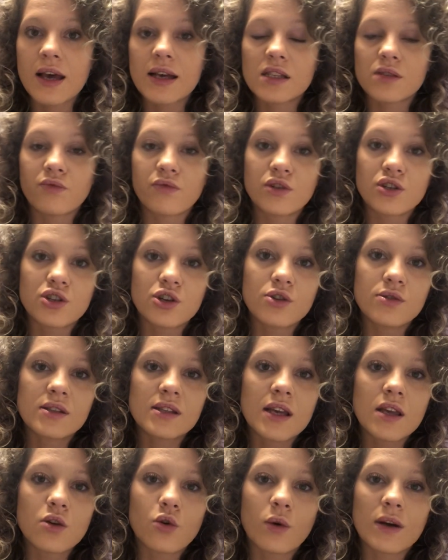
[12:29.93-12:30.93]
it's
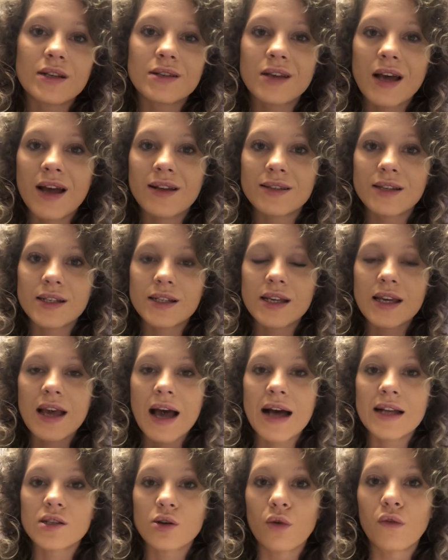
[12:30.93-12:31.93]
reducing your intensity
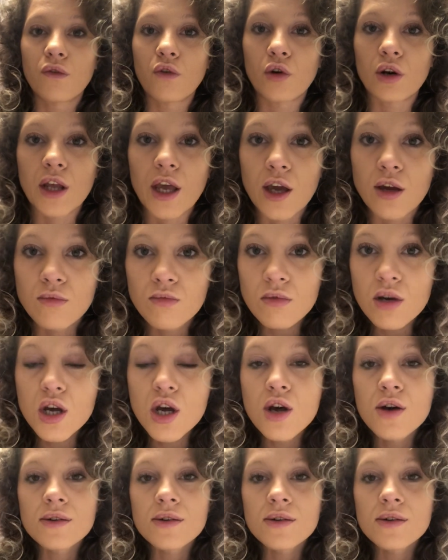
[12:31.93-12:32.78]
and or volume.